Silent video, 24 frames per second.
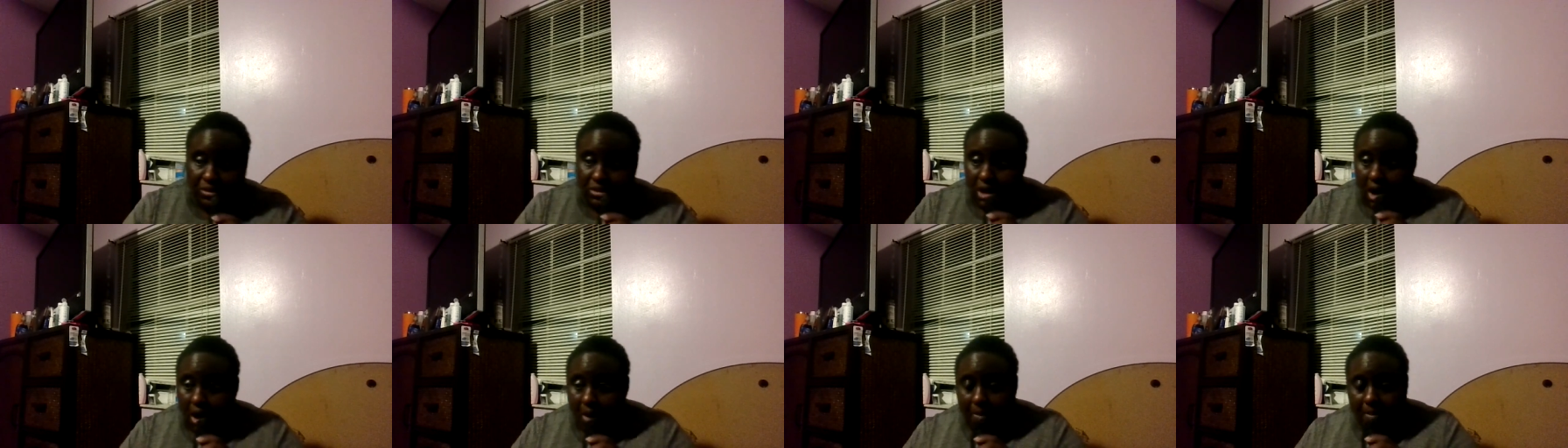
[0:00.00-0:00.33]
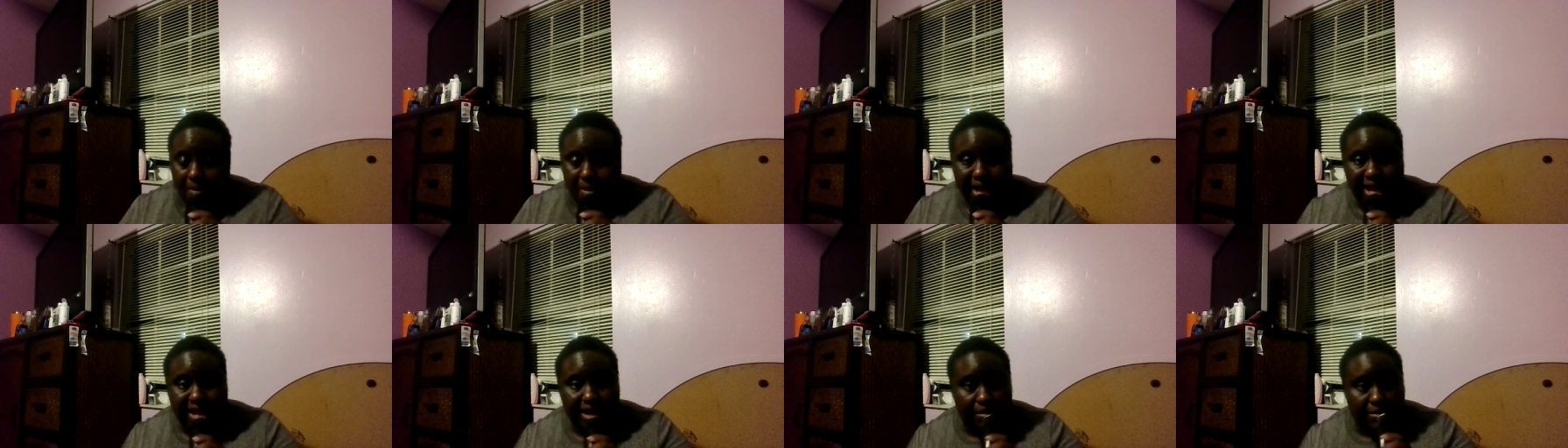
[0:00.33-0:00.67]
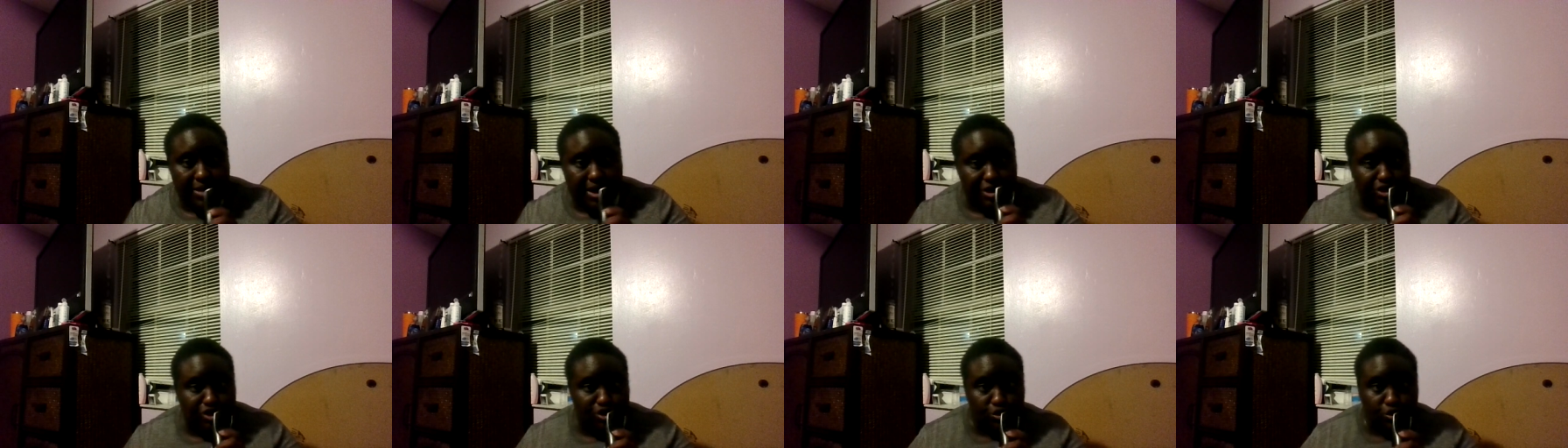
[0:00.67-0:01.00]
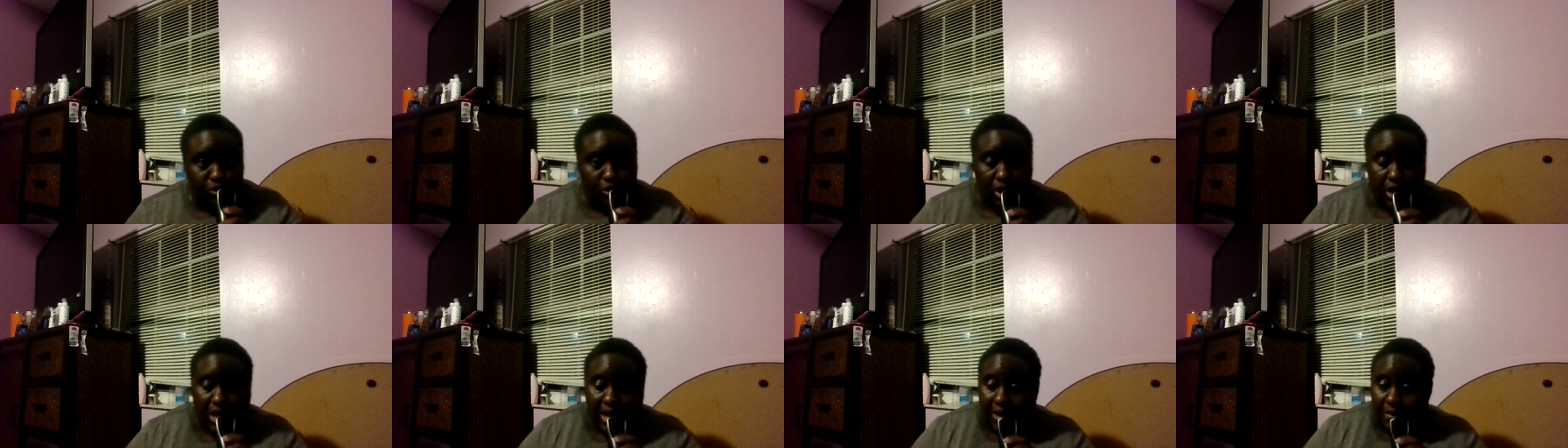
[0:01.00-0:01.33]
talk bad about you.
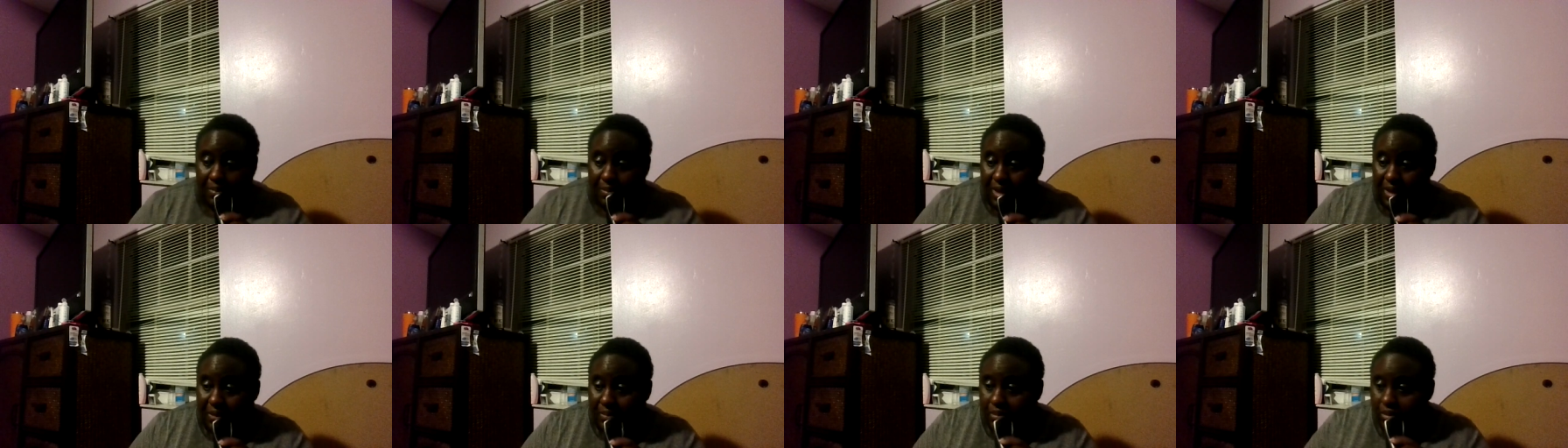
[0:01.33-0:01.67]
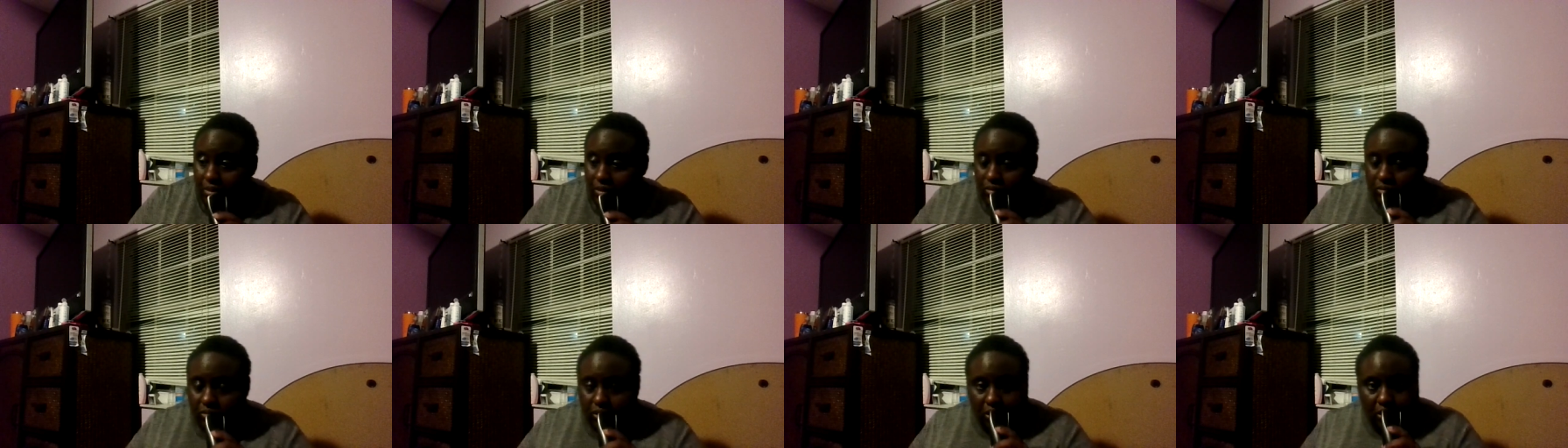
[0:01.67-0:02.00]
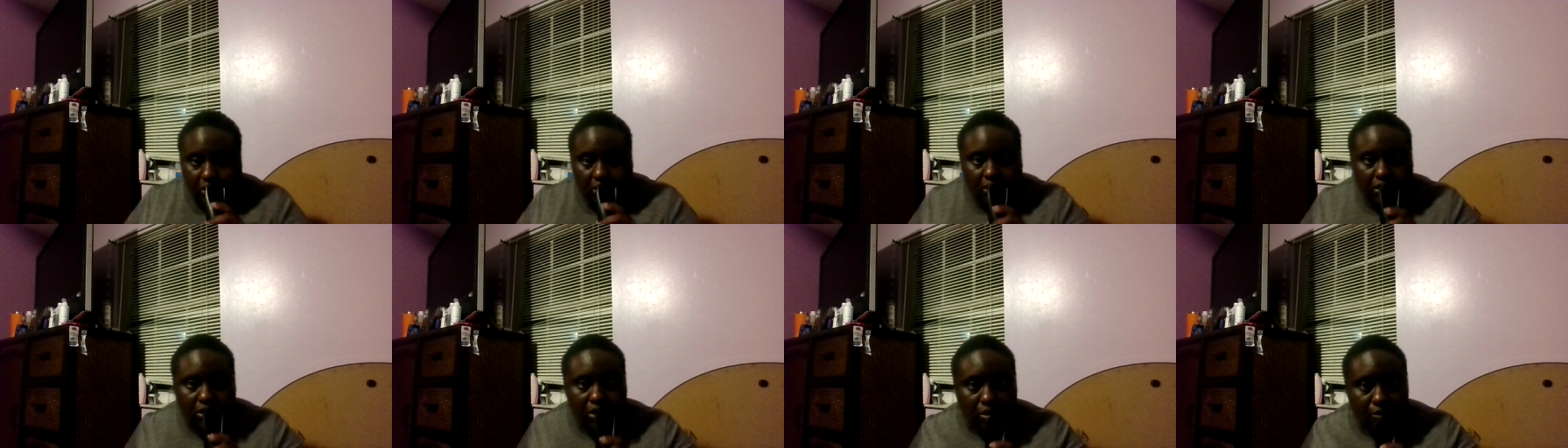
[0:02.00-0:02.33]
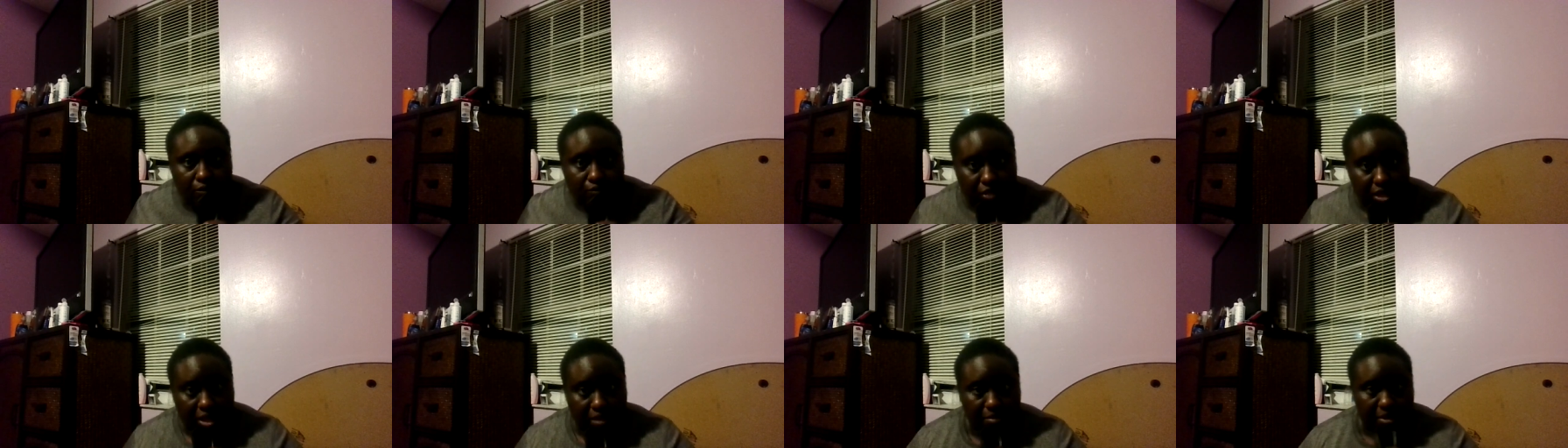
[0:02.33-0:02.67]
People, you know,
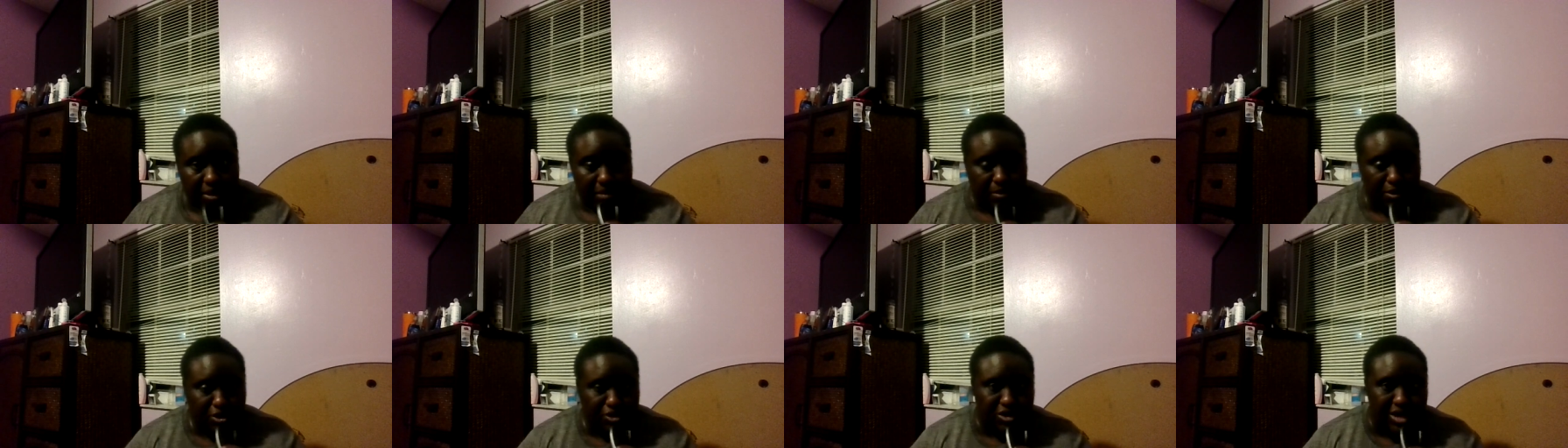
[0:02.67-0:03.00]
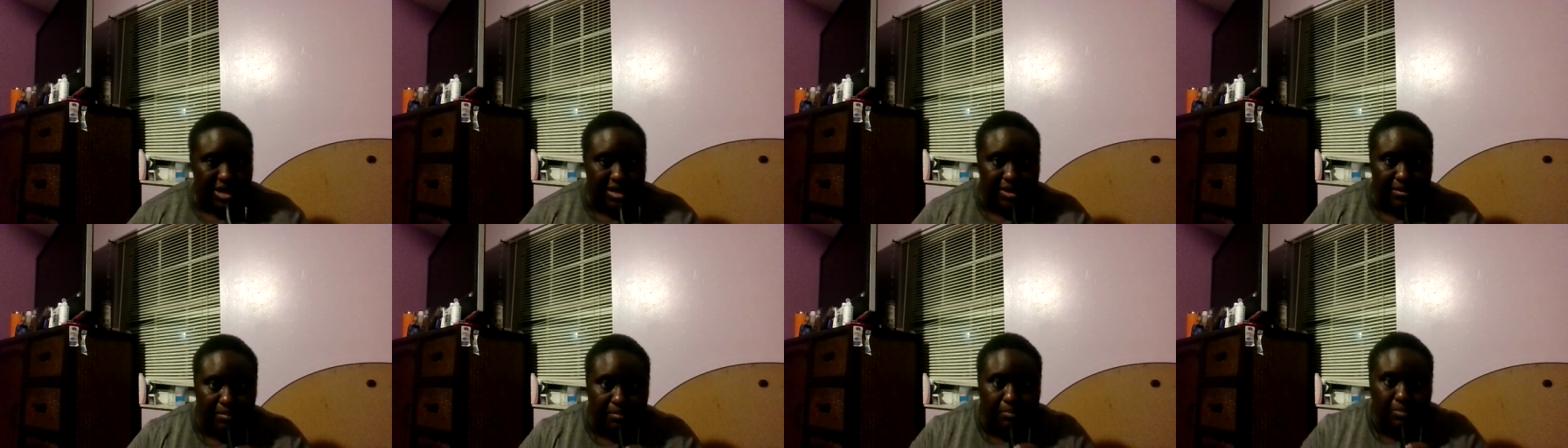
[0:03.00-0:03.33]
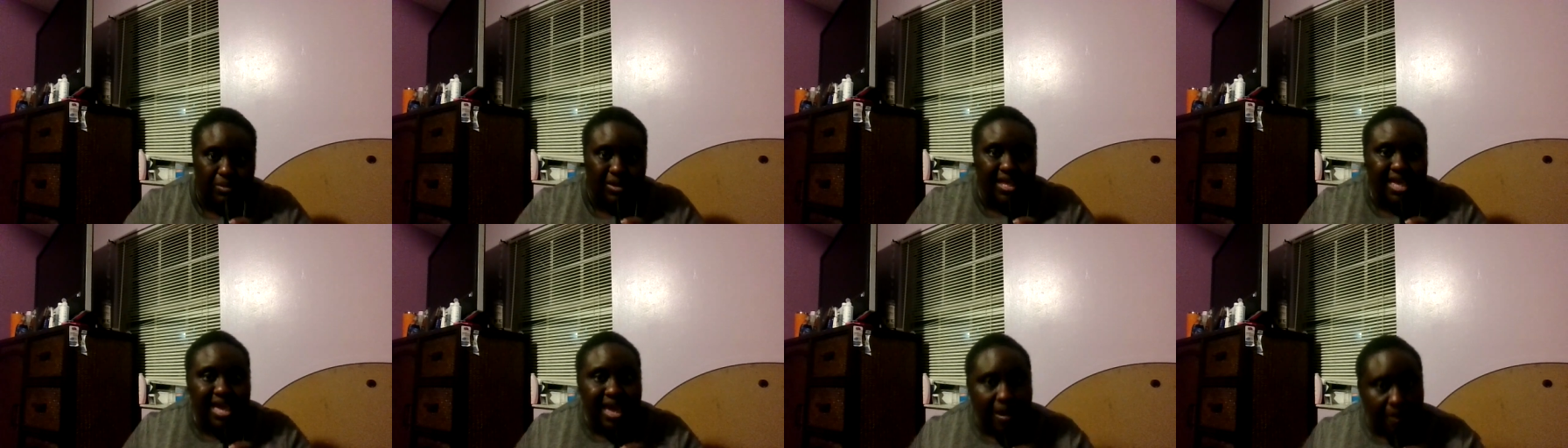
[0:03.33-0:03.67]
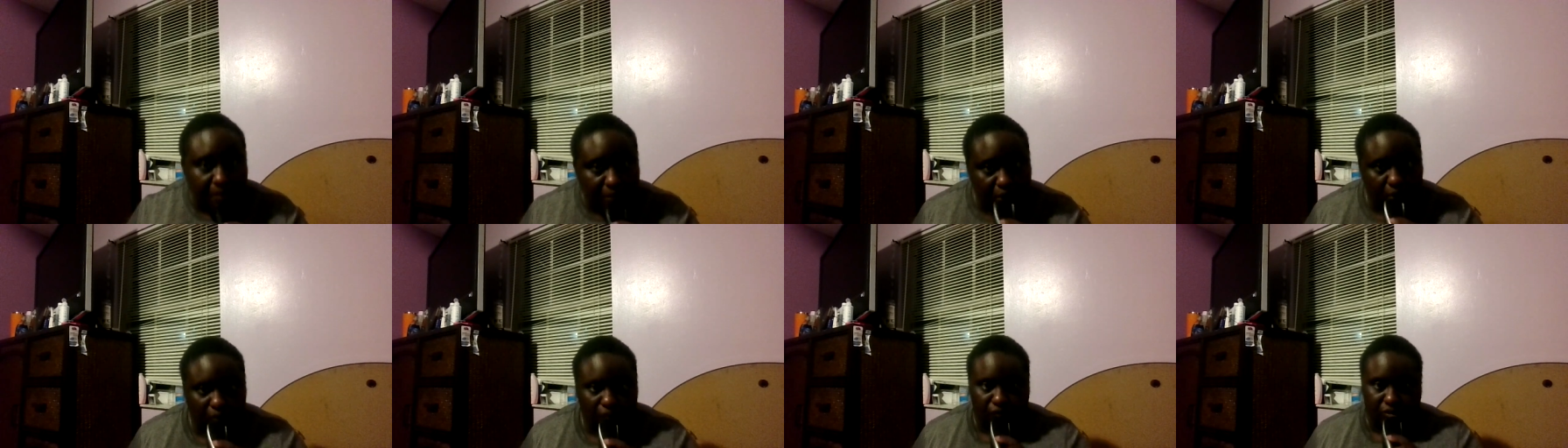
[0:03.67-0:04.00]
people trying to
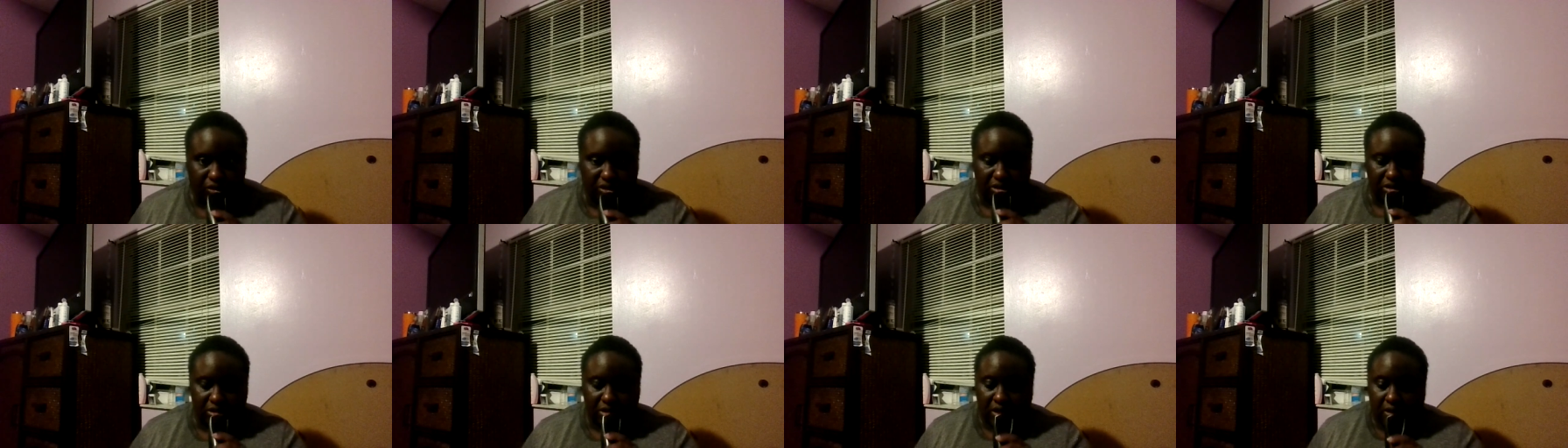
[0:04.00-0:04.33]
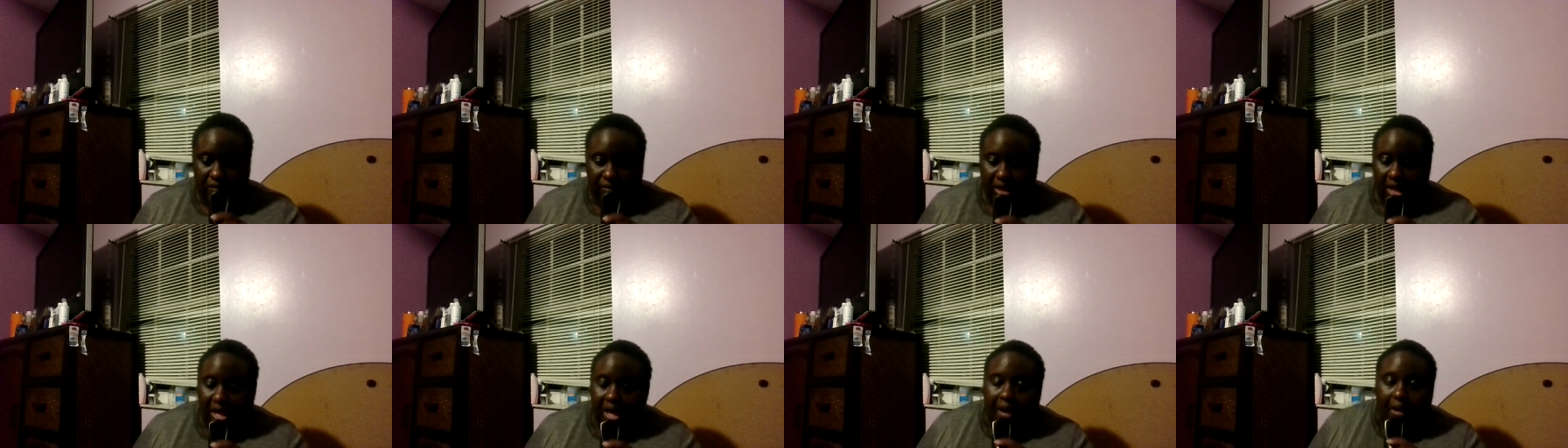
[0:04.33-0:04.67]
blame you for stuff.